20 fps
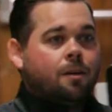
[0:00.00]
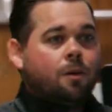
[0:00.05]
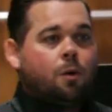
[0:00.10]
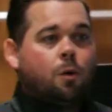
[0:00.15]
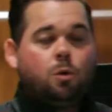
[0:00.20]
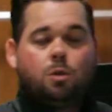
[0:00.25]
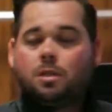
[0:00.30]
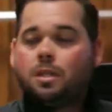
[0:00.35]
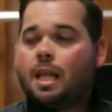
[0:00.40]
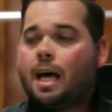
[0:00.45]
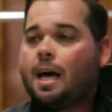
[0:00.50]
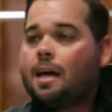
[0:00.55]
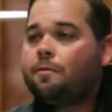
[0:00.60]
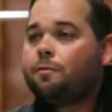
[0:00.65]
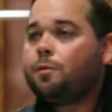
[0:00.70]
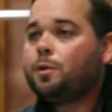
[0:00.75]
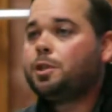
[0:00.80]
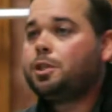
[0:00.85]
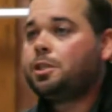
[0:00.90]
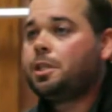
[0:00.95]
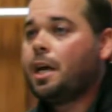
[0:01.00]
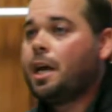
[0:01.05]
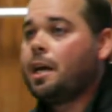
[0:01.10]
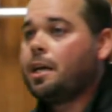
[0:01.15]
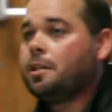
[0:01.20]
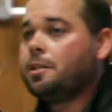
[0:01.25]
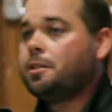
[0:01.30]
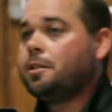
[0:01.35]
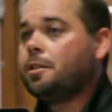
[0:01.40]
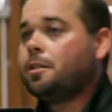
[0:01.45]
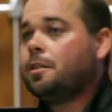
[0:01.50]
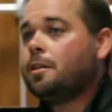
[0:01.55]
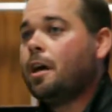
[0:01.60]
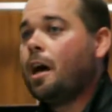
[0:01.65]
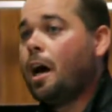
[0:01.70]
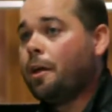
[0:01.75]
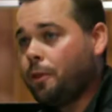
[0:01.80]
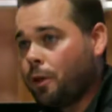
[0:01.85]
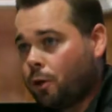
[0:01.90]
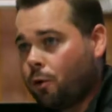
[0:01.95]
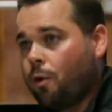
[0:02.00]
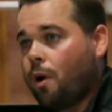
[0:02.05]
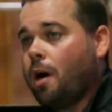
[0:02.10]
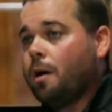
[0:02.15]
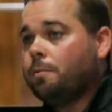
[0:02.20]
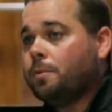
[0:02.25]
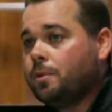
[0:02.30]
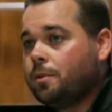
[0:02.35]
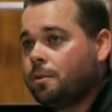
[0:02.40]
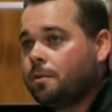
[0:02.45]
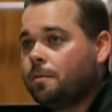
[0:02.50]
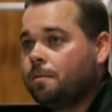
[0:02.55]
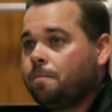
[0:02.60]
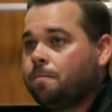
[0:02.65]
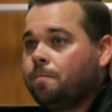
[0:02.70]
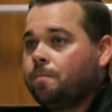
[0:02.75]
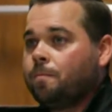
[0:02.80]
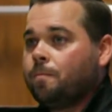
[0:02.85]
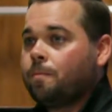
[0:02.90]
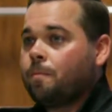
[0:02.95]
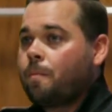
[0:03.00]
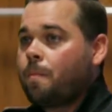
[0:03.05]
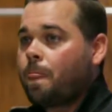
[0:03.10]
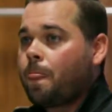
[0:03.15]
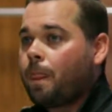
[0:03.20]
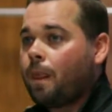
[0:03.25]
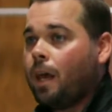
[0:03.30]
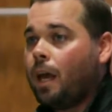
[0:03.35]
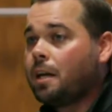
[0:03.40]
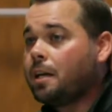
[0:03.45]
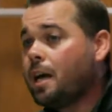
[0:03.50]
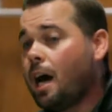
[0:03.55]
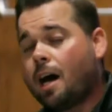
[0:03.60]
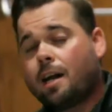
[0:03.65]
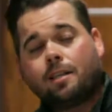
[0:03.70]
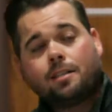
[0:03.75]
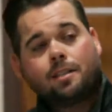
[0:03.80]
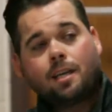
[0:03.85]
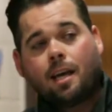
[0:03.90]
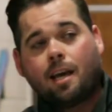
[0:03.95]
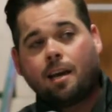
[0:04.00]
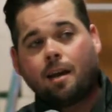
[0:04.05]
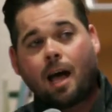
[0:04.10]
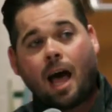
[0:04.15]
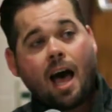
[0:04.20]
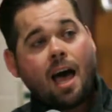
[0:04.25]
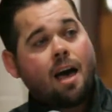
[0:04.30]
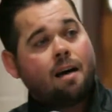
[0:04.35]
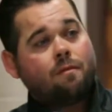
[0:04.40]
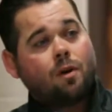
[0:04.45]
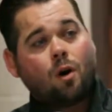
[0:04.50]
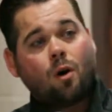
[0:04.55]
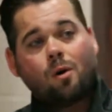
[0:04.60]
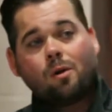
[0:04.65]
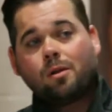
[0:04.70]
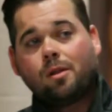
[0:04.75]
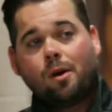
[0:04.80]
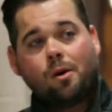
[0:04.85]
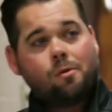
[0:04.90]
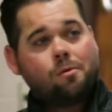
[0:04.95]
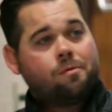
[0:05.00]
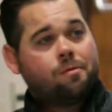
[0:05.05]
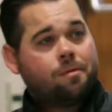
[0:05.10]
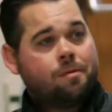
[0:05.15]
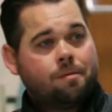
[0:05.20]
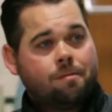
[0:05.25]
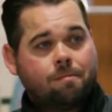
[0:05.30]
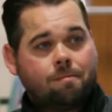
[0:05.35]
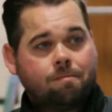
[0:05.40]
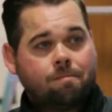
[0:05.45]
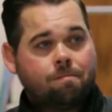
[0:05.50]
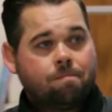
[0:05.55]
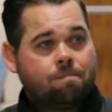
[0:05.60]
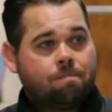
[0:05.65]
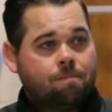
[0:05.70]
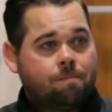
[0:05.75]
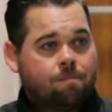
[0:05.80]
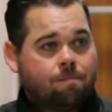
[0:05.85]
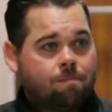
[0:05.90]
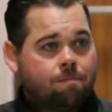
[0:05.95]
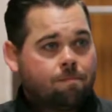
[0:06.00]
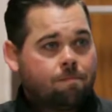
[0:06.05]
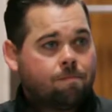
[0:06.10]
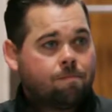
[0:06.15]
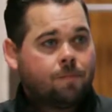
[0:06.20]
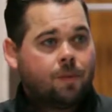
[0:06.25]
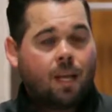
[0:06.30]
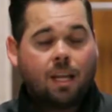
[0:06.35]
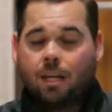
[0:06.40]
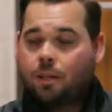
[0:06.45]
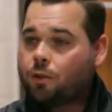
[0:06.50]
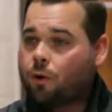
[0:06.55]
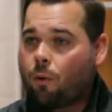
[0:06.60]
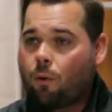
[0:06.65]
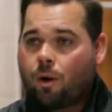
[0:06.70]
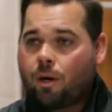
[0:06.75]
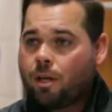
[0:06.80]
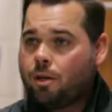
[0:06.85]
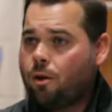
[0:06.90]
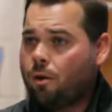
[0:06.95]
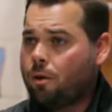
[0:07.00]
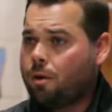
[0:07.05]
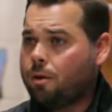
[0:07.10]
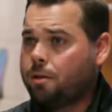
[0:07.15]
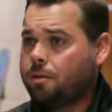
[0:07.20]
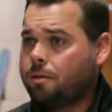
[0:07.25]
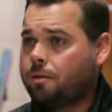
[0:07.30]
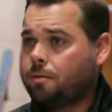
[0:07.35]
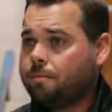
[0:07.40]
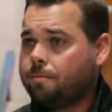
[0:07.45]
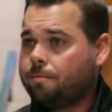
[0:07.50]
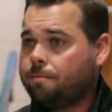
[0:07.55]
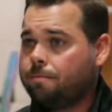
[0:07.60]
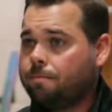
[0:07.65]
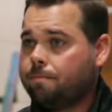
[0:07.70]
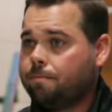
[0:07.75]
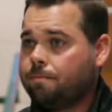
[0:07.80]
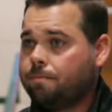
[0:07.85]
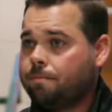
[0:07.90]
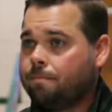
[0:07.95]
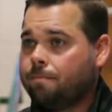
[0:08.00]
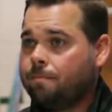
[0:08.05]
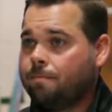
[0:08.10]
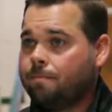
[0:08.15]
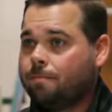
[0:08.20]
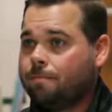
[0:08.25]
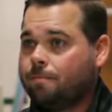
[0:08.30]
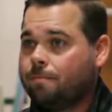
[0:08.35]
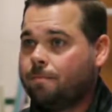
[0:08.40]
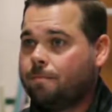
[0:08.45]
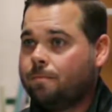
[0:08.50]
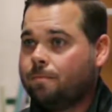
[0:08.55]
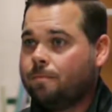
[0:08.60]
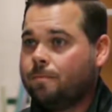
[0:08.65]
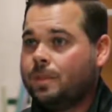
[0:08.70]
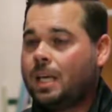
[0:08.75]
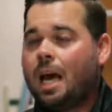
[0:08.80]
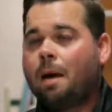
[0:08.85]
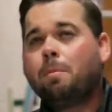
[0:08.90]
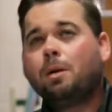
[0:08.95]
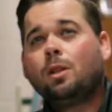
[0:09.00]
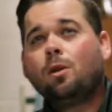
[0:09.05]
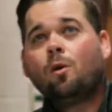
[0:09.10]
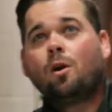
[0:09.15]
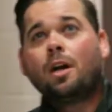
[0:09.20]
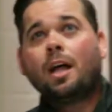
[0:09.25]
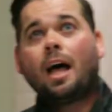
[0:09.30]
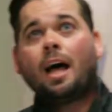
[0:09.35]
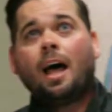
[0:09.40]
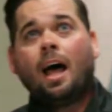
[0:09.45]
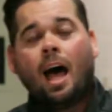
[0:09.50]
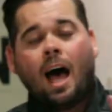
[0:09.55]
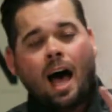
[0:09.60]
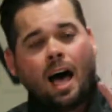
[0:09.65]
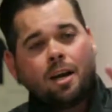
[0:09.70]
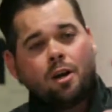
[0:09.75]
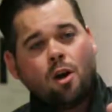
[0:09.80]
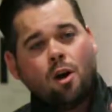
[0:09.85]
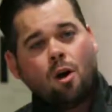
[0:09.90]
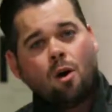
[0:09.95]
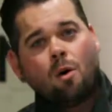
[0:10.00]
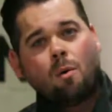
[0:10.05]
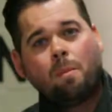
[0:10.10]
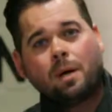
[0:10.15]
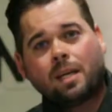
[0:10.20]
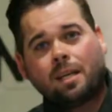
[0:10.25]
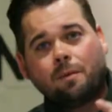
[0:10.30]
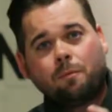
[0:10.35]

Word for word: whose life was changed on the crumbs. And God is saying, I have a whole loaf, and it's already yours. Yeah, but Lord, I, I know, but,